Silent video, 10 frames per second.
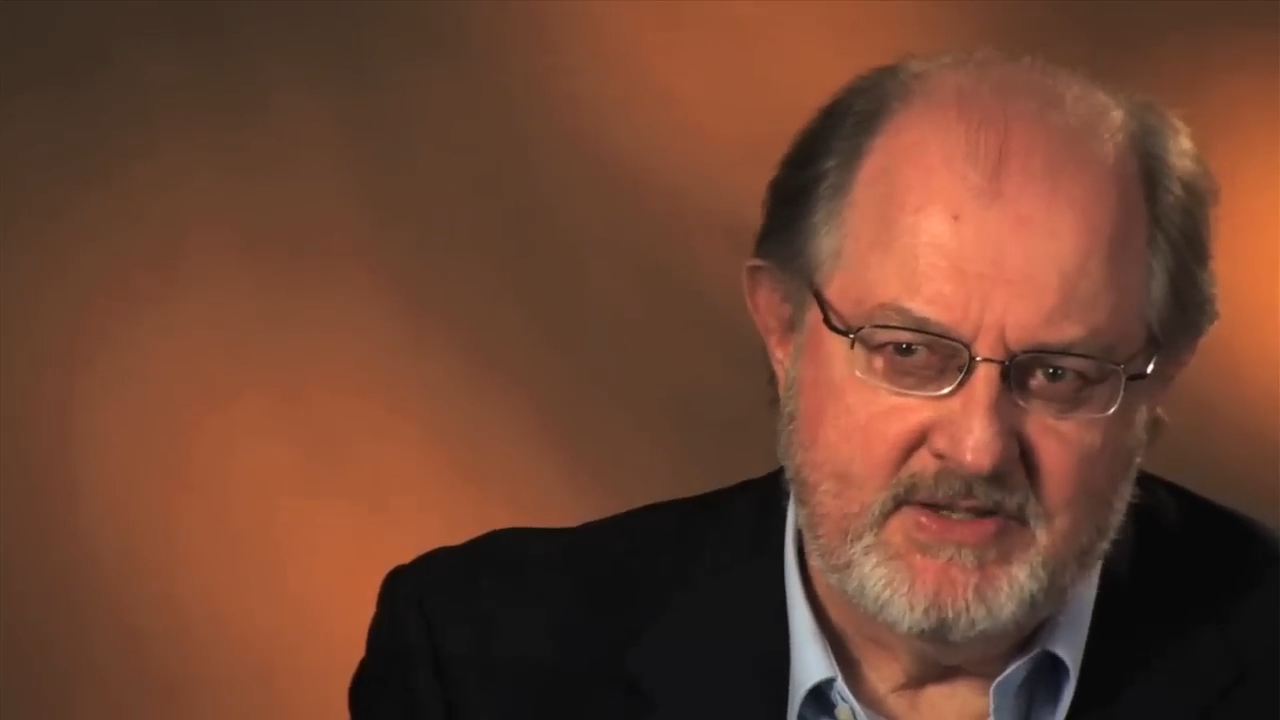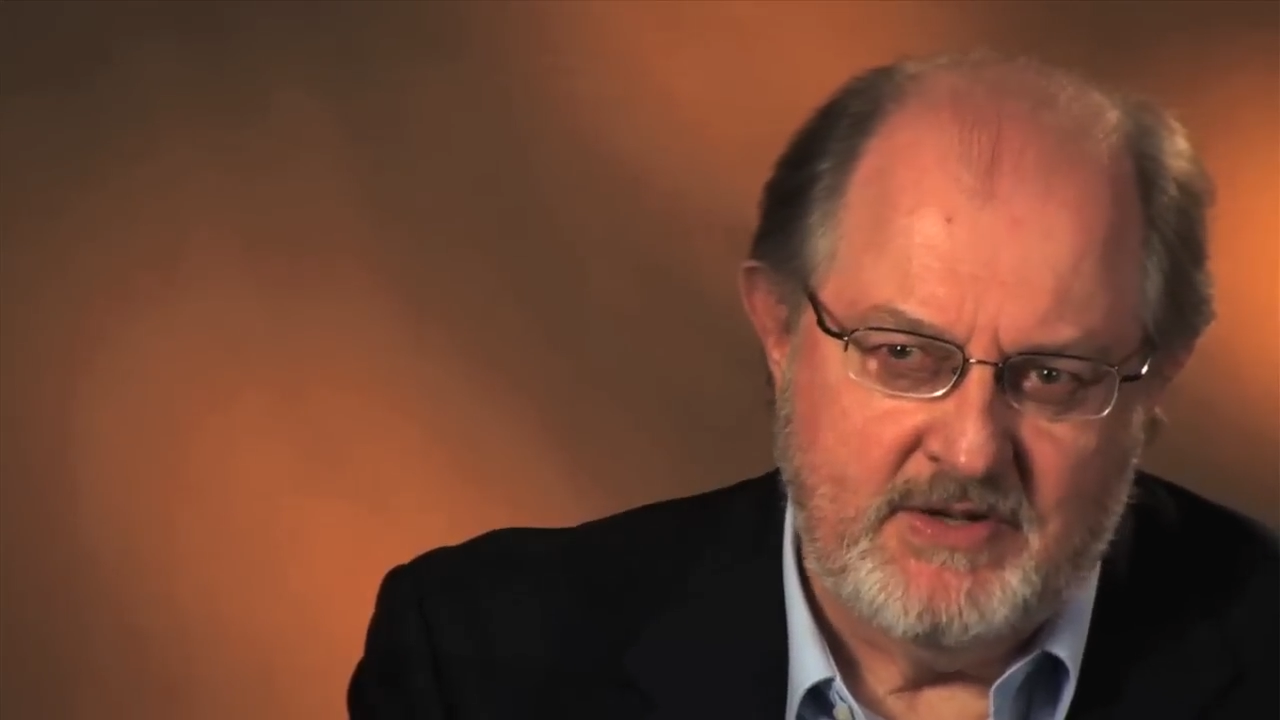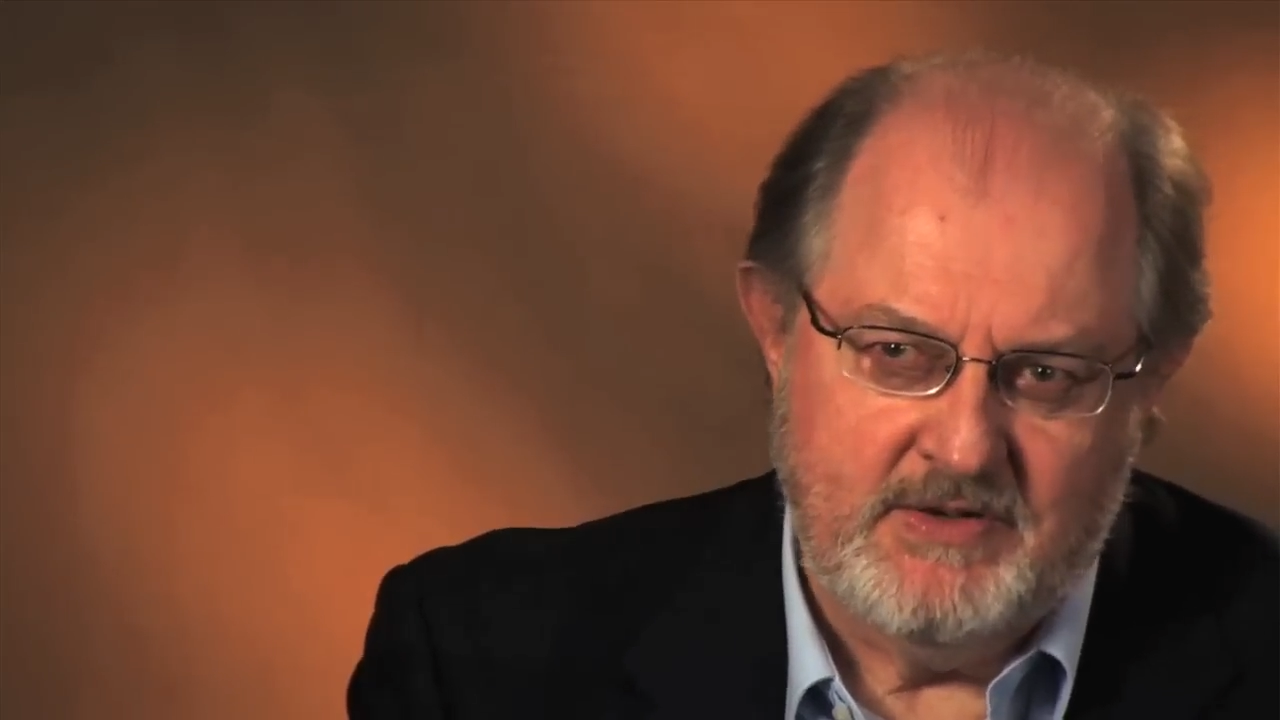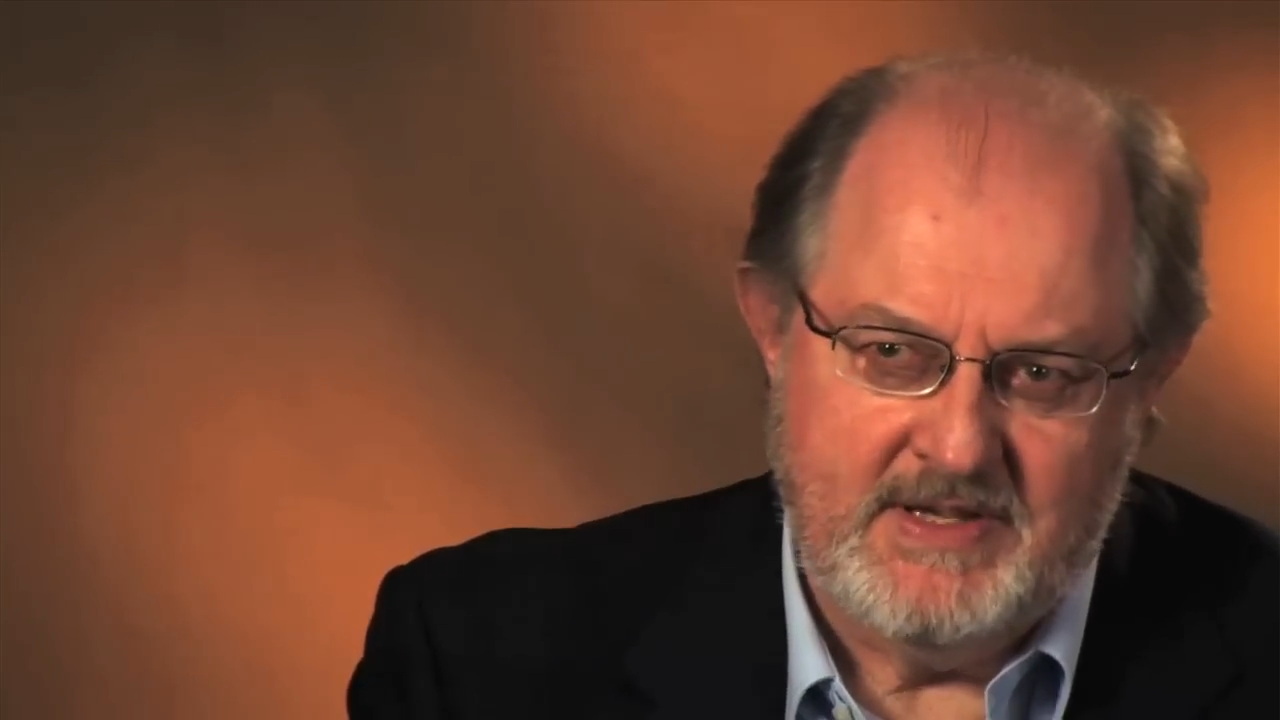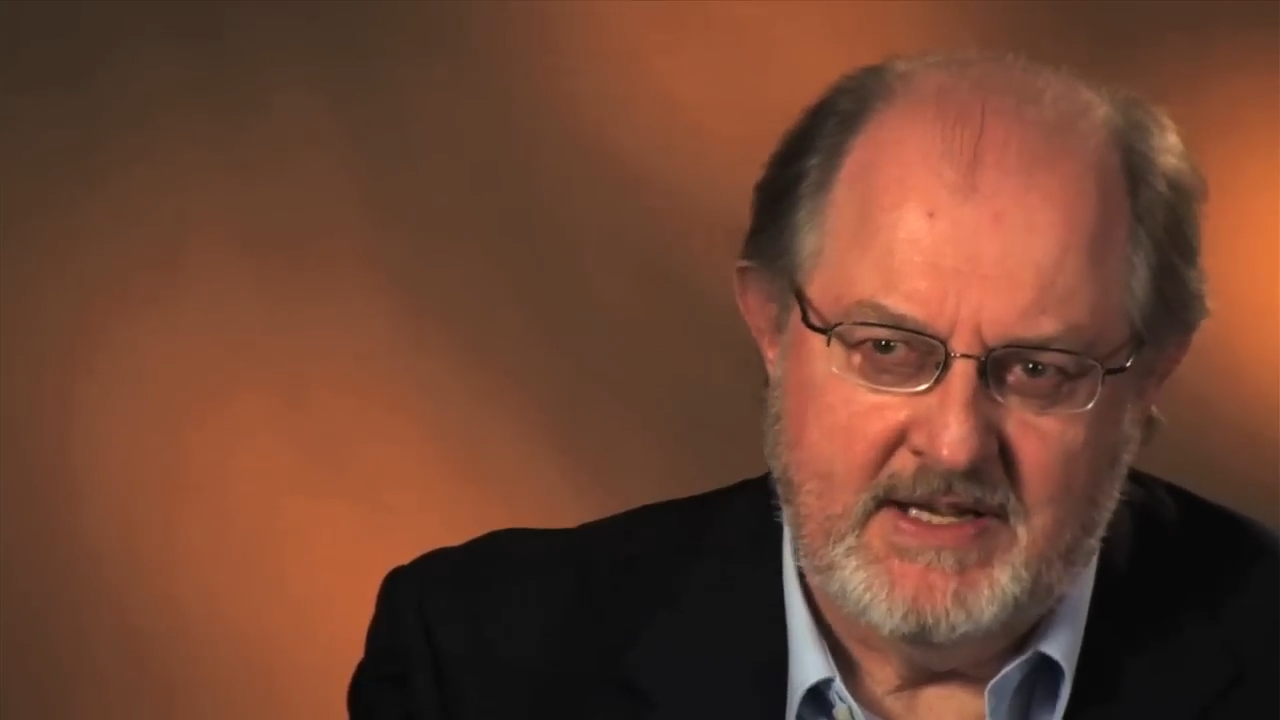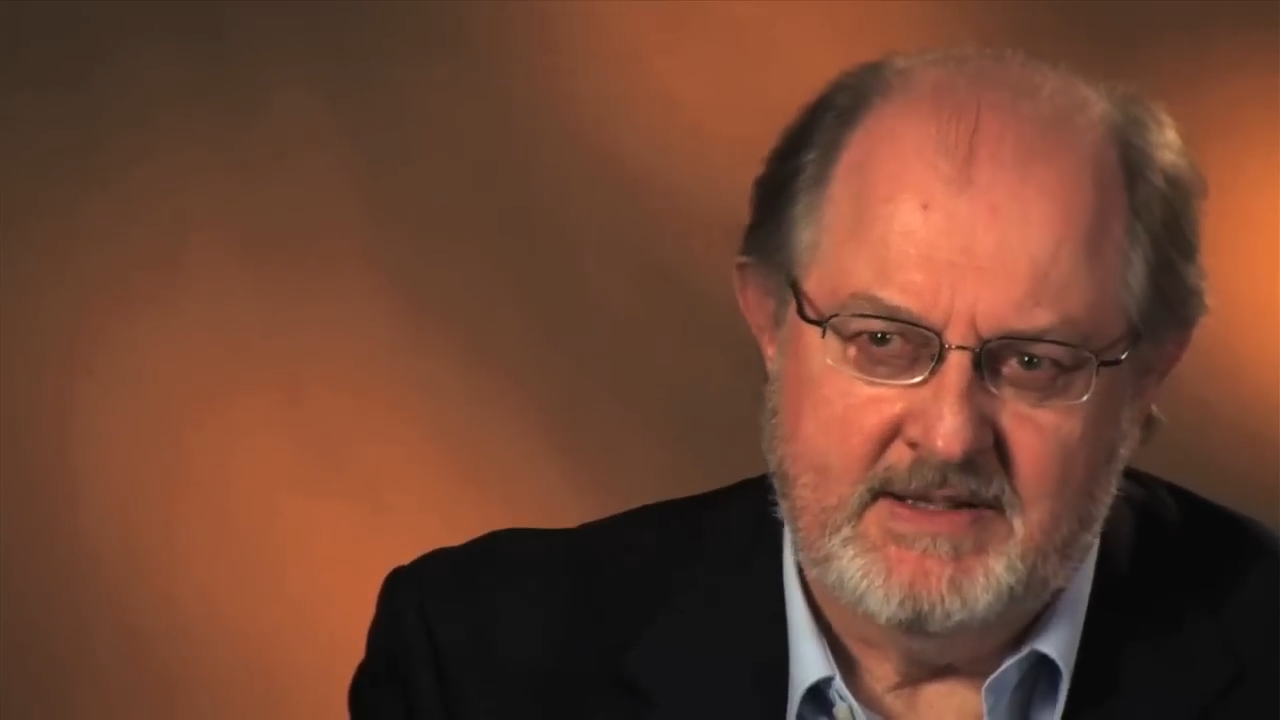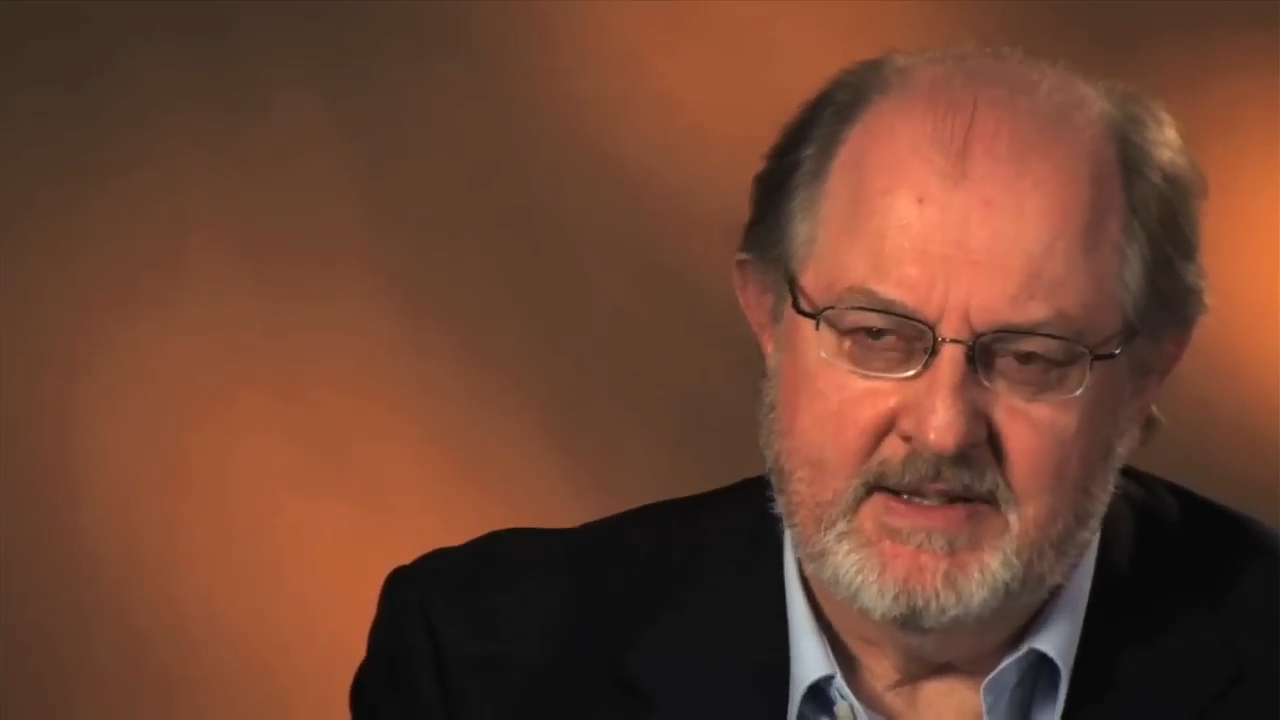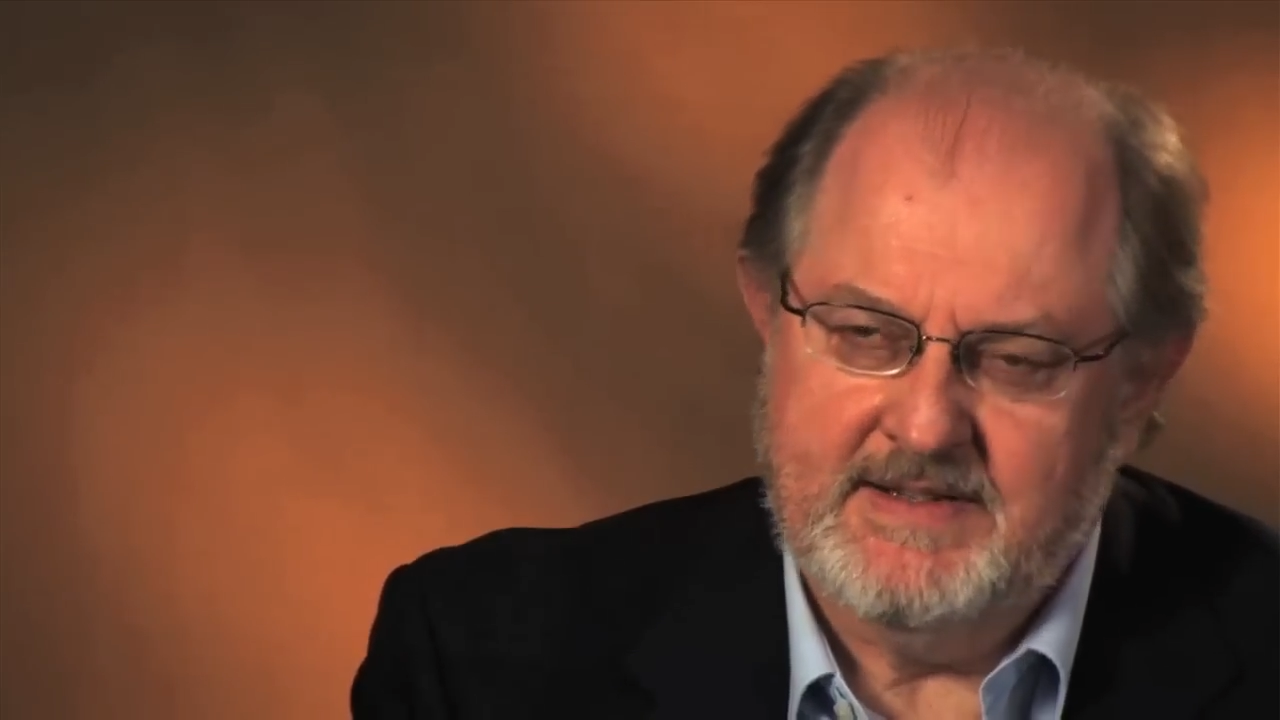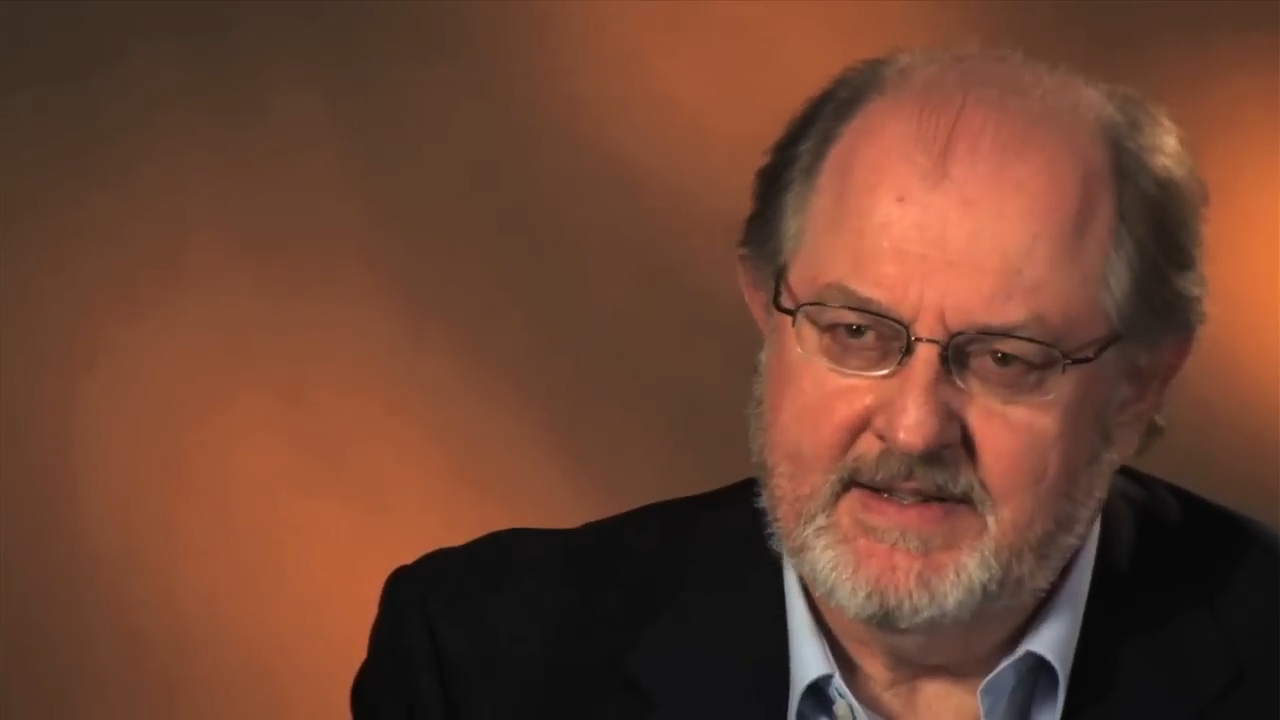show that